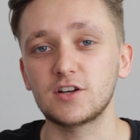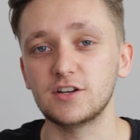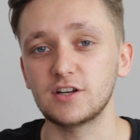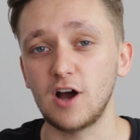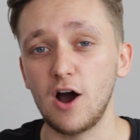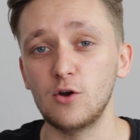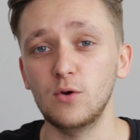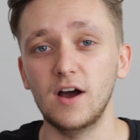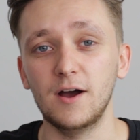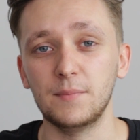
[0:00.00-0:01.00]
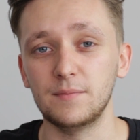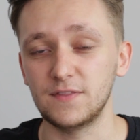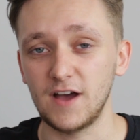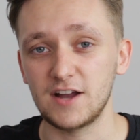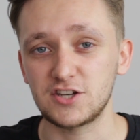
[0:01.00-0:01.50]
are going to go
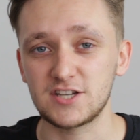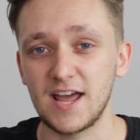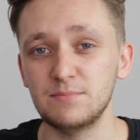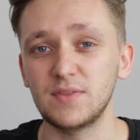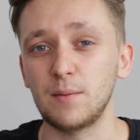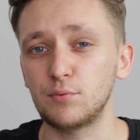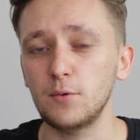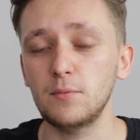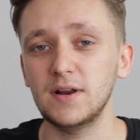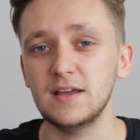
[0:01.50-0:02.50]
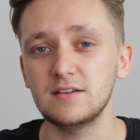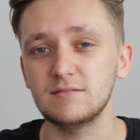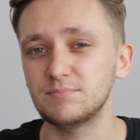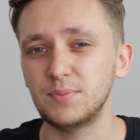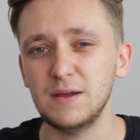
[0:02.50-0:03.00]
that I just named there.
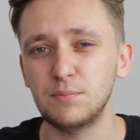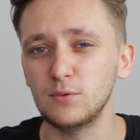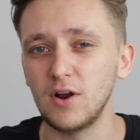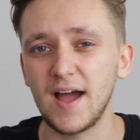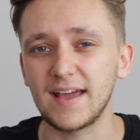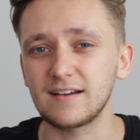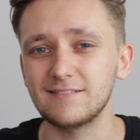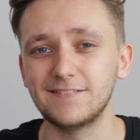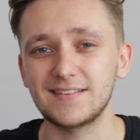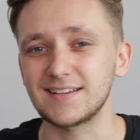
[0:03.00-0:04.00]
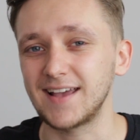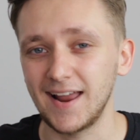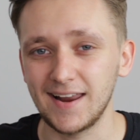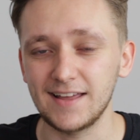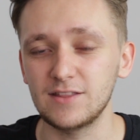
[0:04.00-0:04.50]
Probably people like
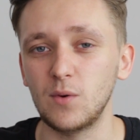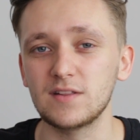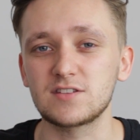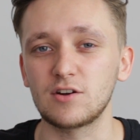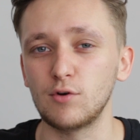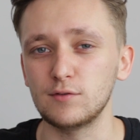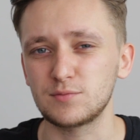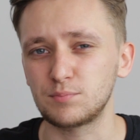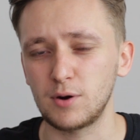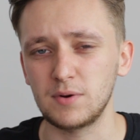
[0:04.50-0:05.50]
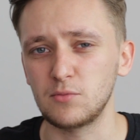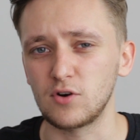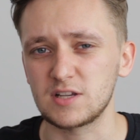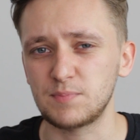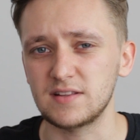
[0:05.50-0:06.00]
Vetekelly, the ones that are on probably
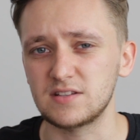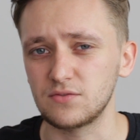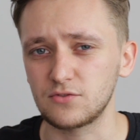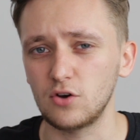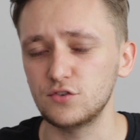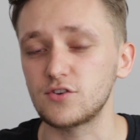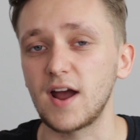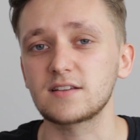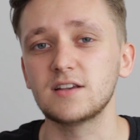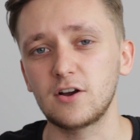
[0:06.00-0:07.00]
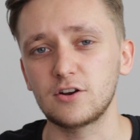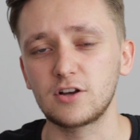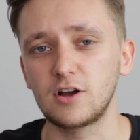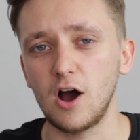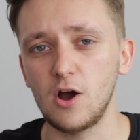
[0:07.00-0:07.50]
more expensive contracts, are
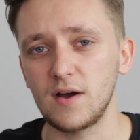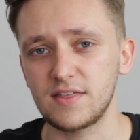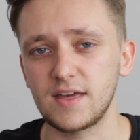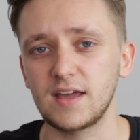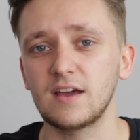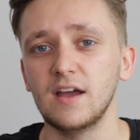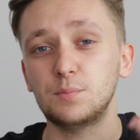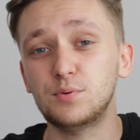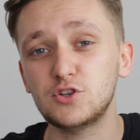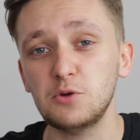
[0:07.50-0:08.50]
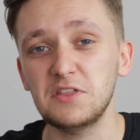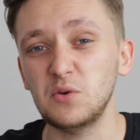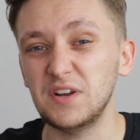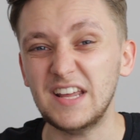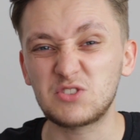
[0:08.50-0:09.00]
going to go, I think. So presuming
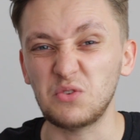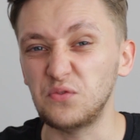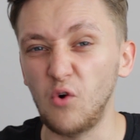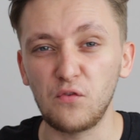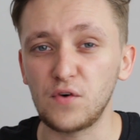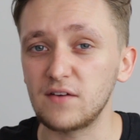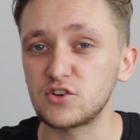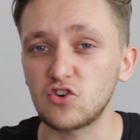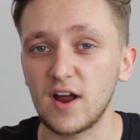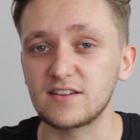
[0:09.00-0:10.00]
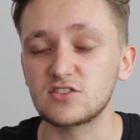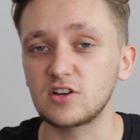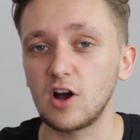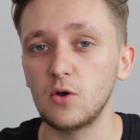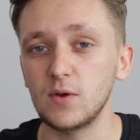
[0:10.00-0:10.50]
that we need sort of four or five strikers
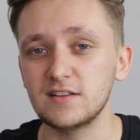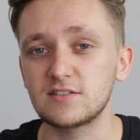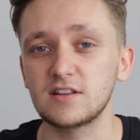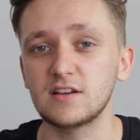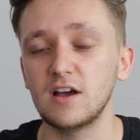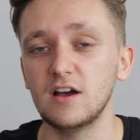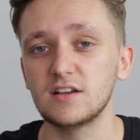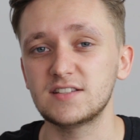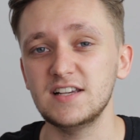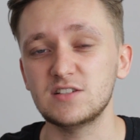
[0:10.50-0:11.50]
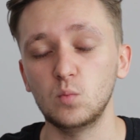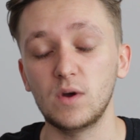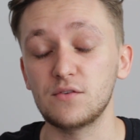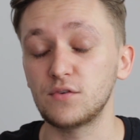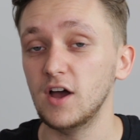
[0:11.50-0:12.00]
to go into the season
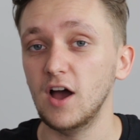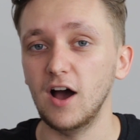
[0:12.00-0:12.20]
with,